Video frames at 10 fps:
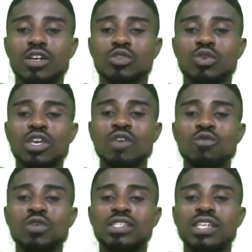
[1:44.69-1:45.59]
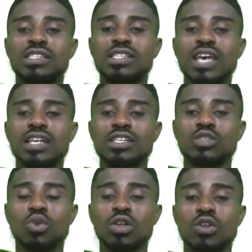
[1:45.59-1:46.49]
So if we say 10 is
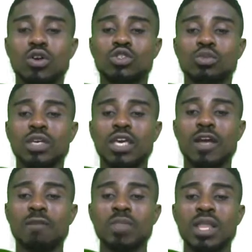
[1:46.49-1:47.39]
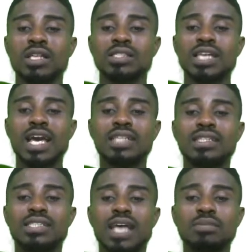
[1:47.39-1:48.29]
what ought to be here,
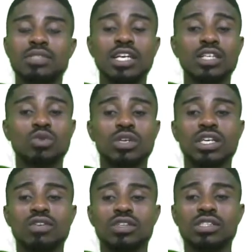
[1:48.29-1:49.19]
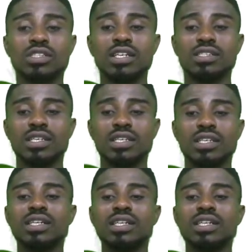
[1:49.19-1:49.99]
10 times 8 will it give us 80?